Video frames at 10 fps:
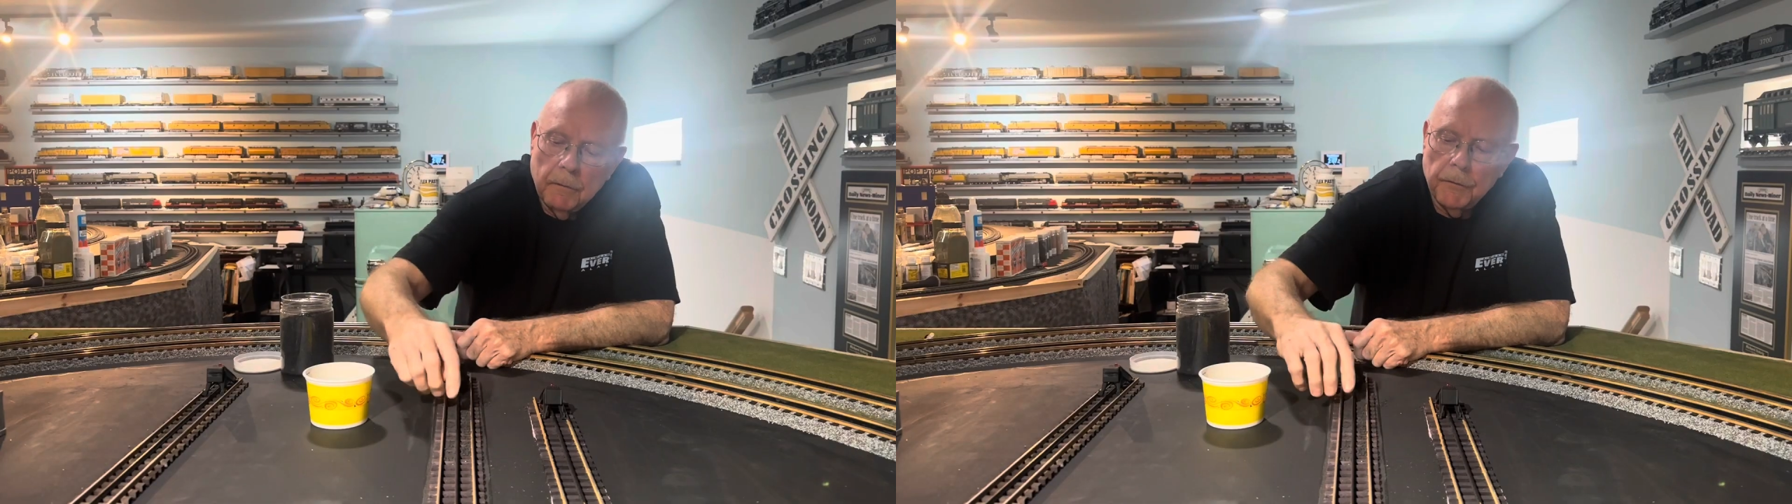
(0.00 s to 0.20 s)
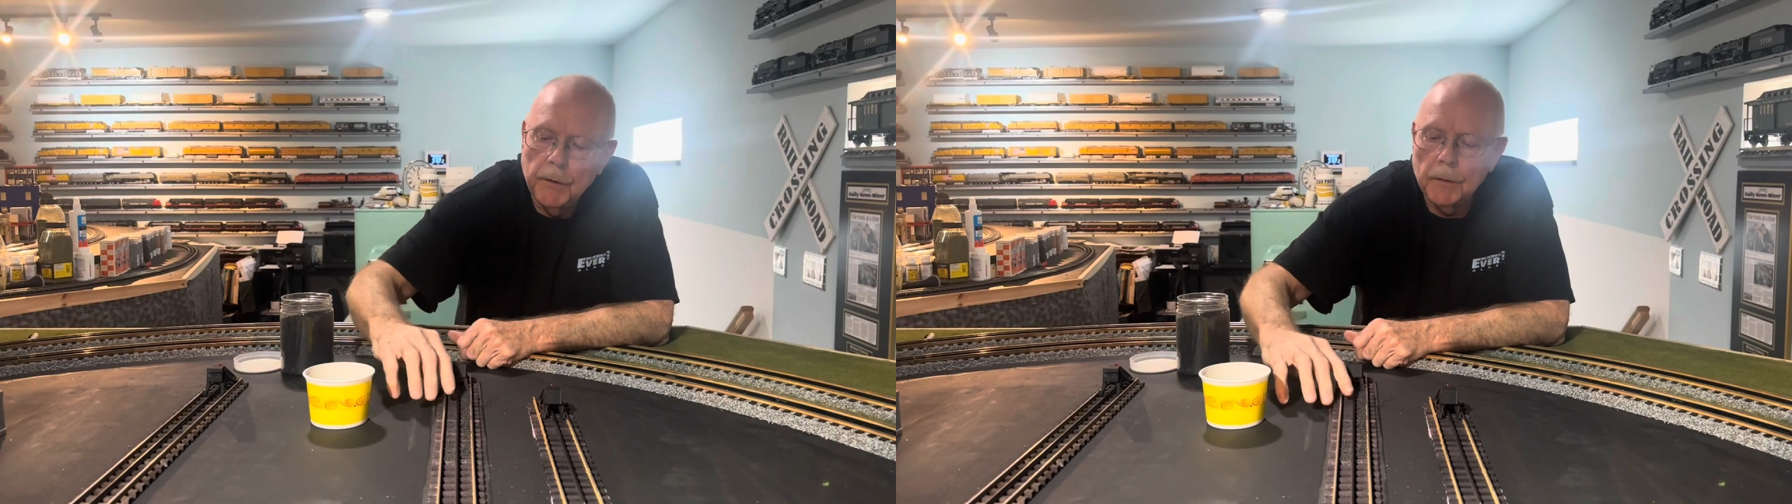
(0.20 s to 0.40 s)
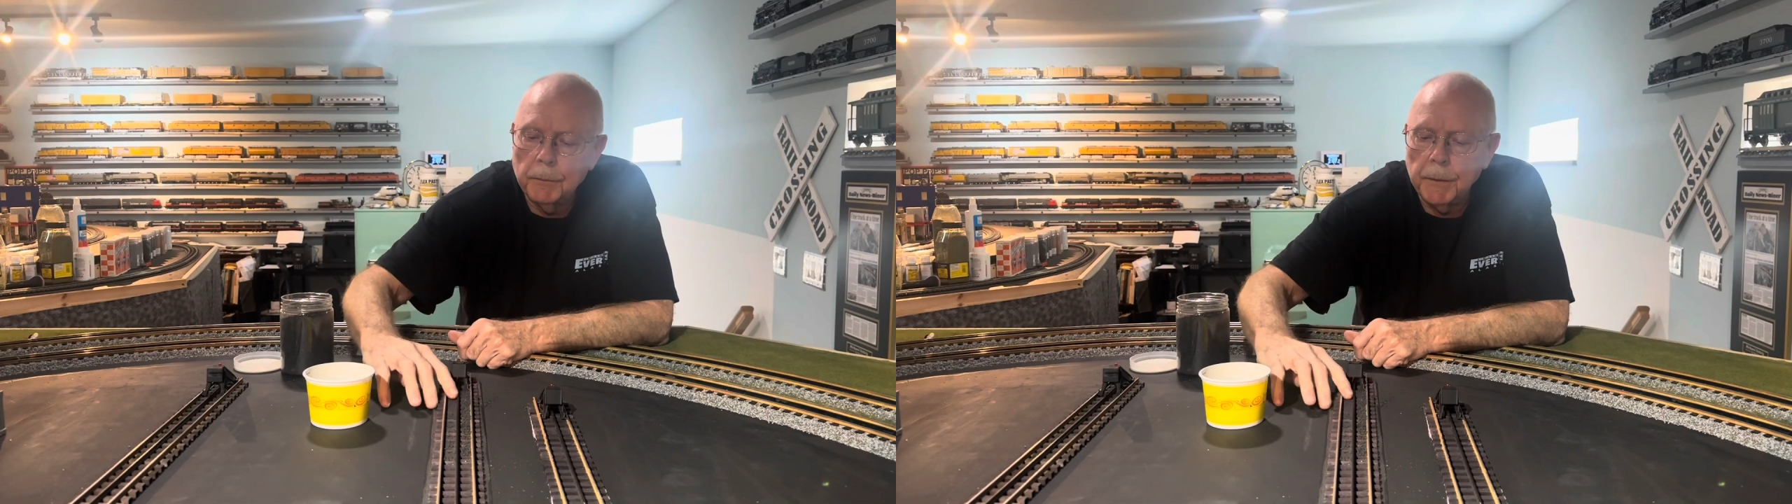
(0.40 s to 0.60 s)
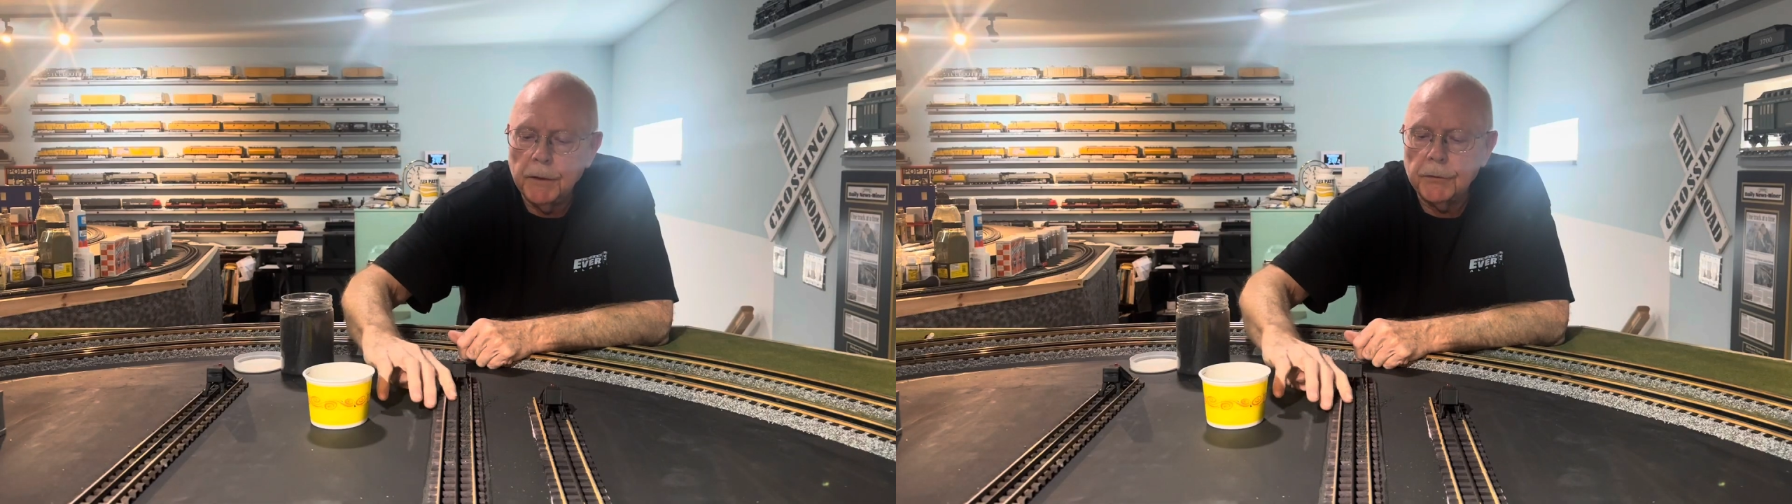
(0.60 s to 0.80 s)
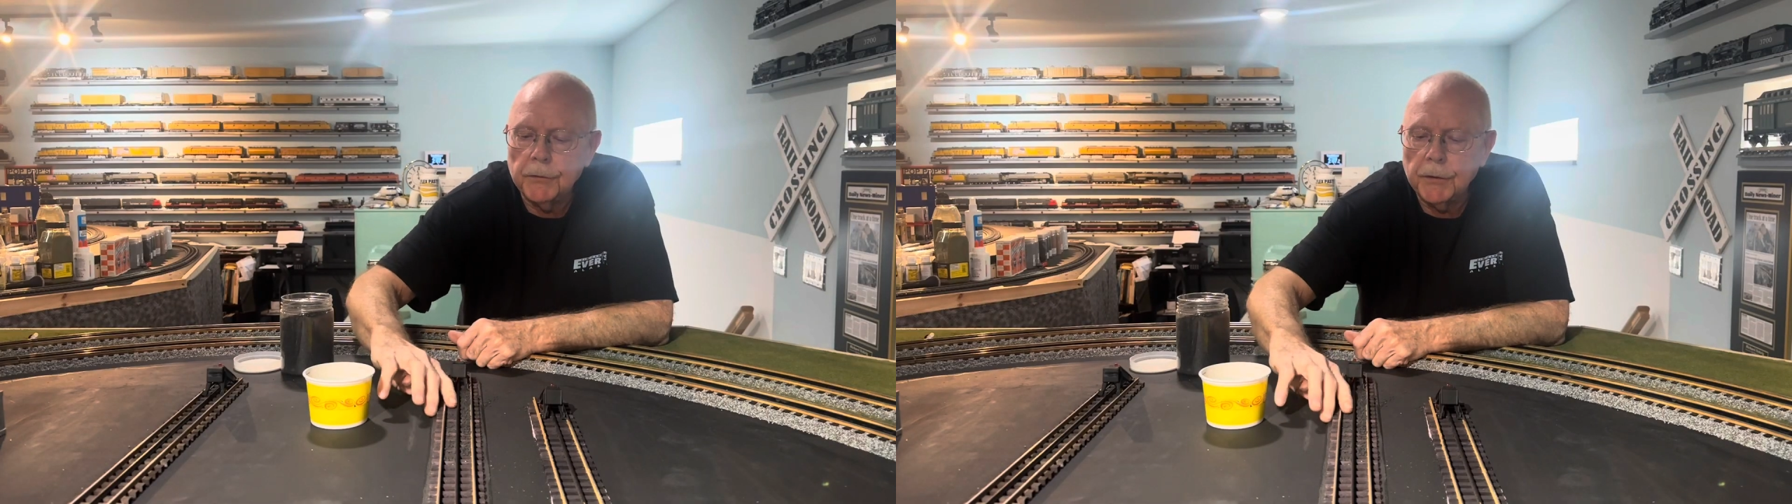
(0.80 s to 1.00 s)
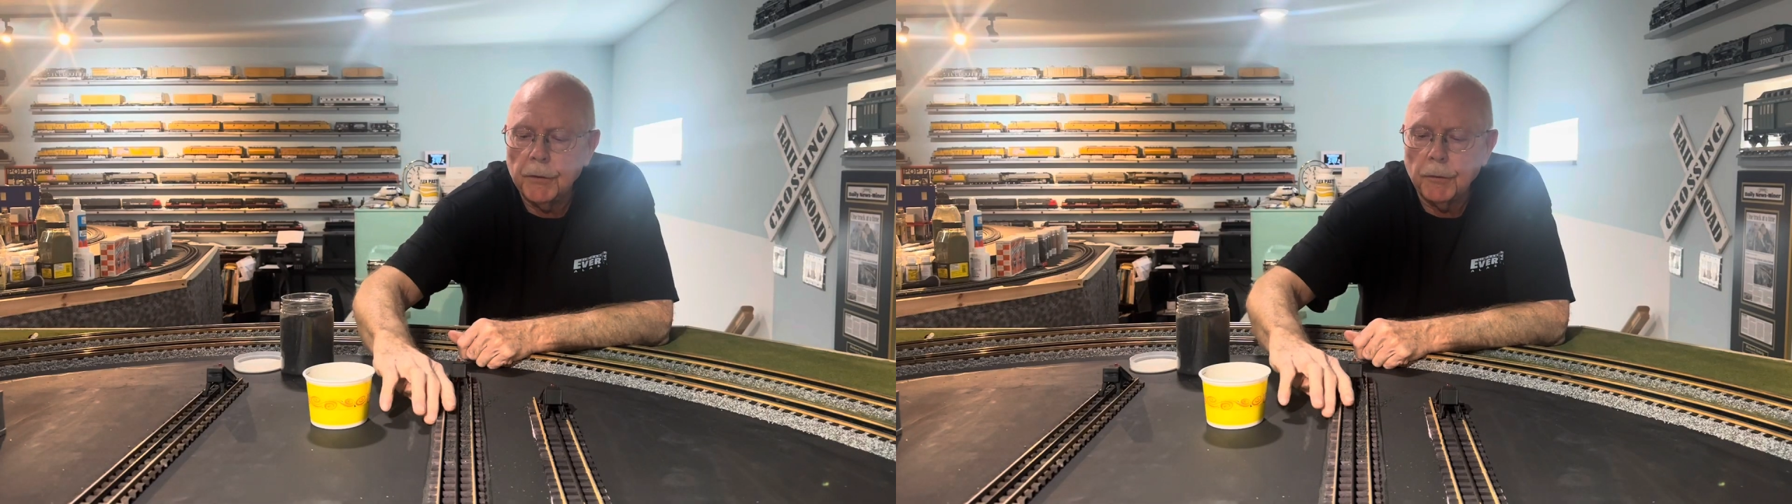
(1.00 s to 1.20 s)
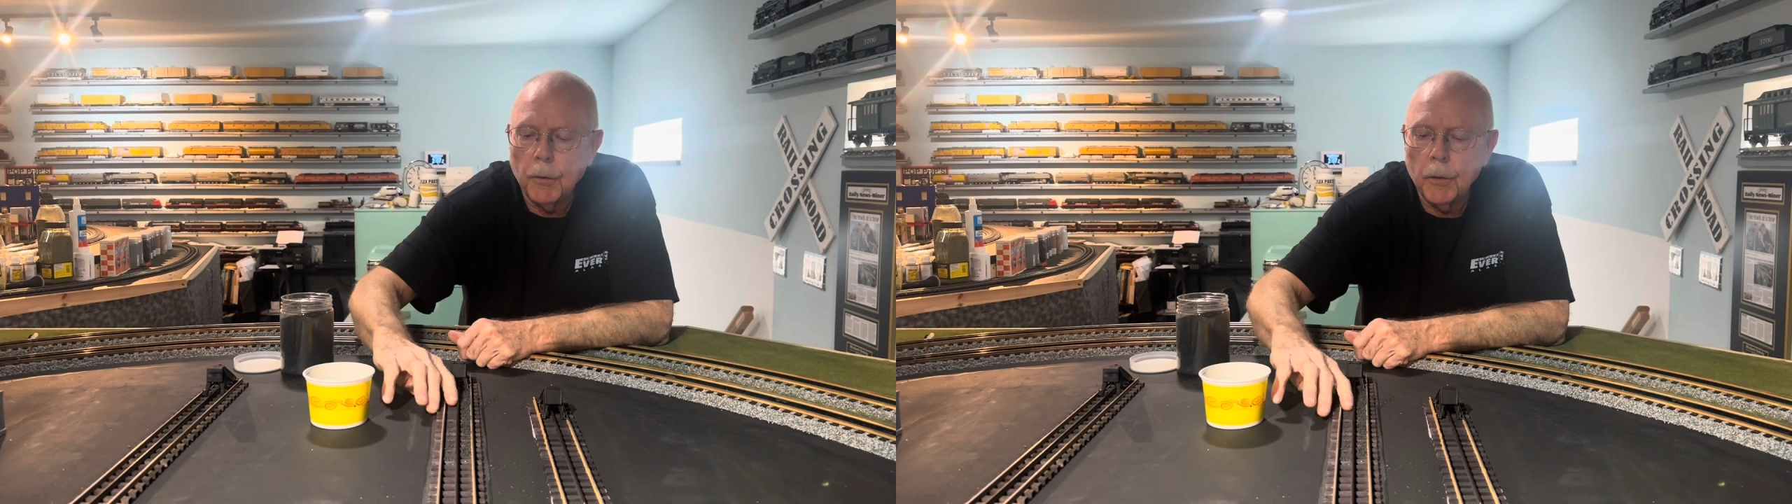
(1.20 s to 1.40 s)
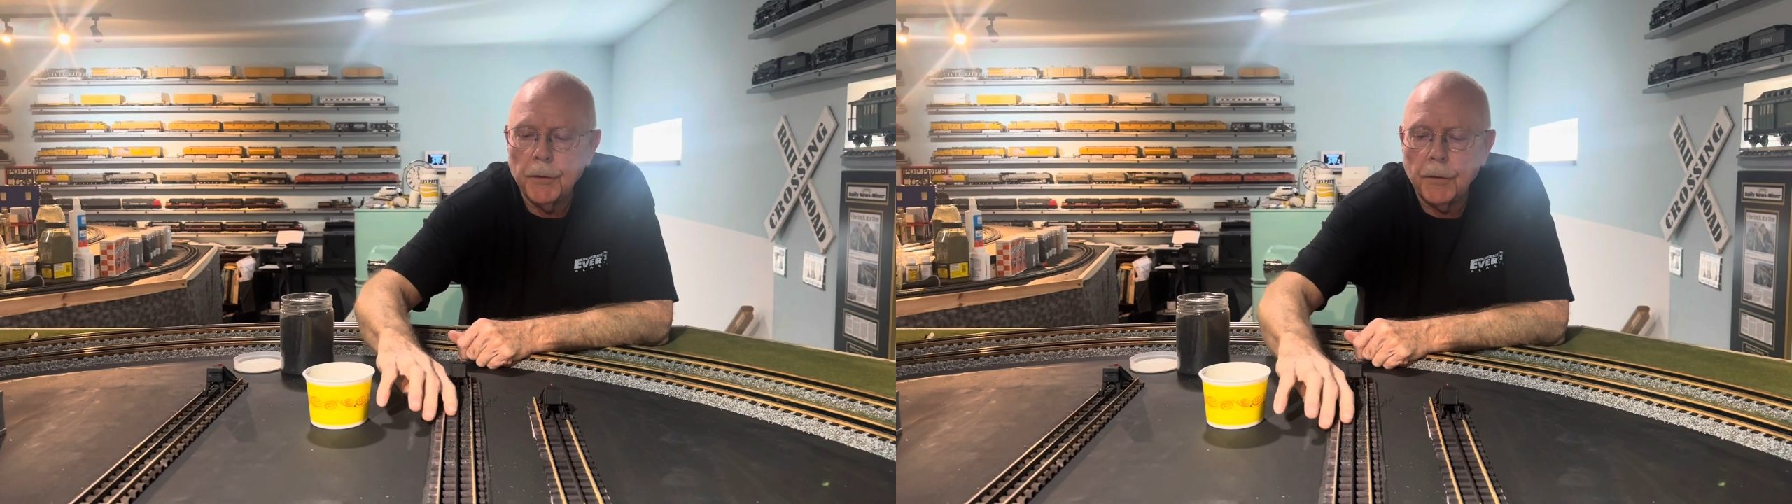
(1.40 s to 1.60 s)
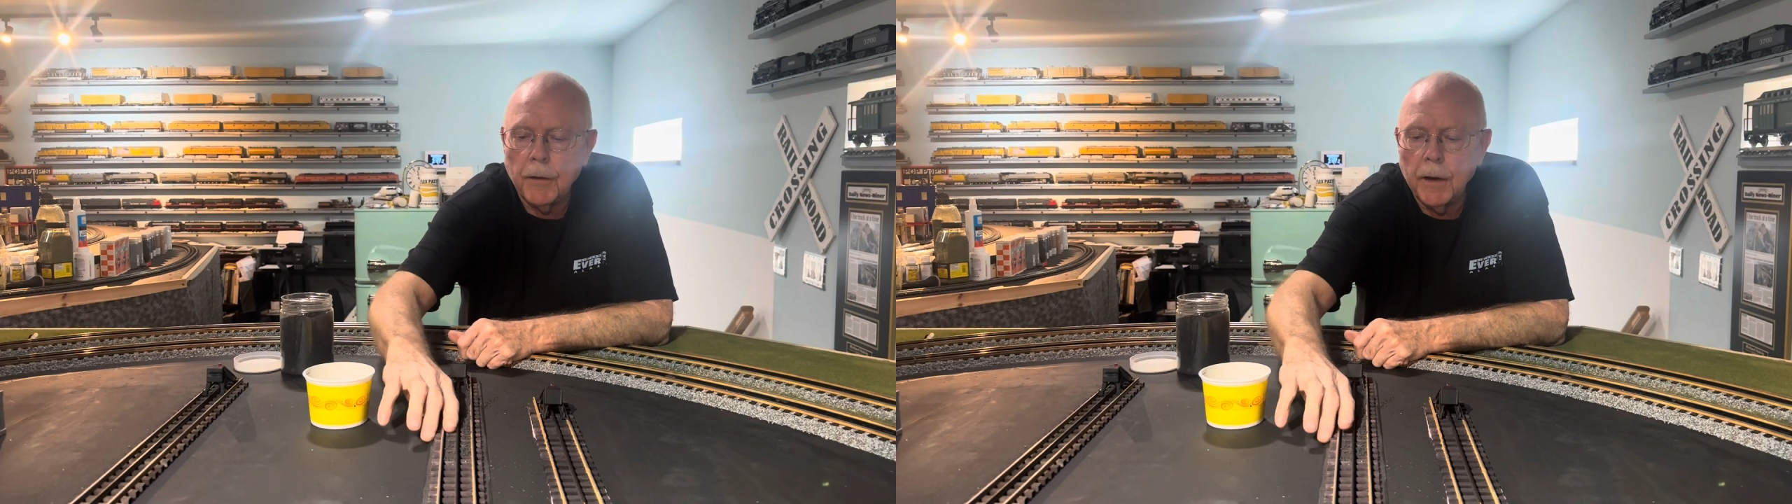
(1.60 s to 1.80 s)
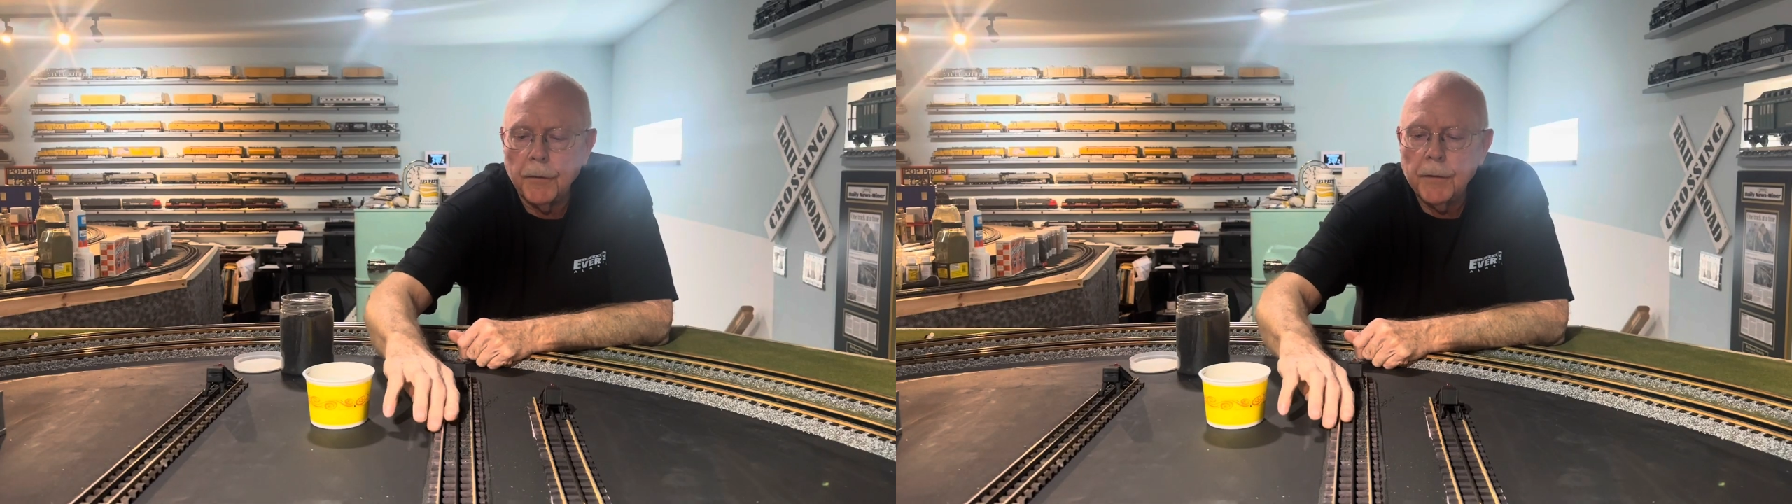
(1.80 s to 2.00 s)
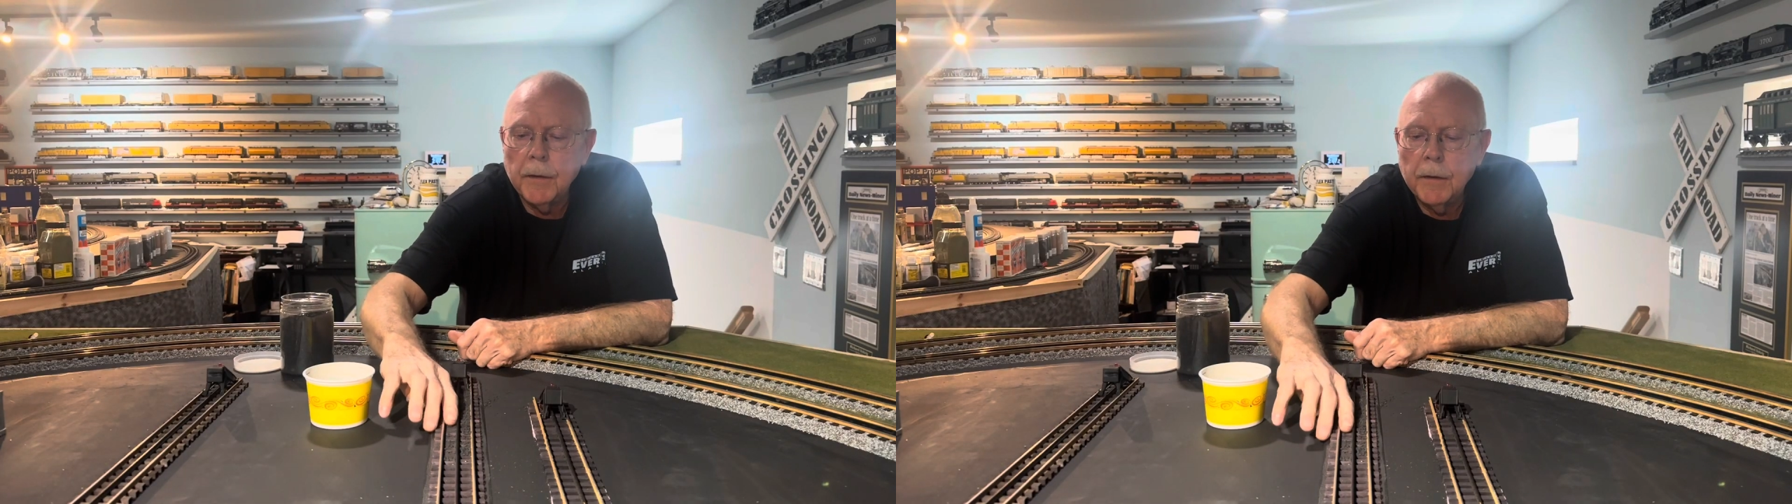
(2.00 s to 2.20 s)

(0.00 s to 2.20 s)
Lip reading: the pieces that are rolling around.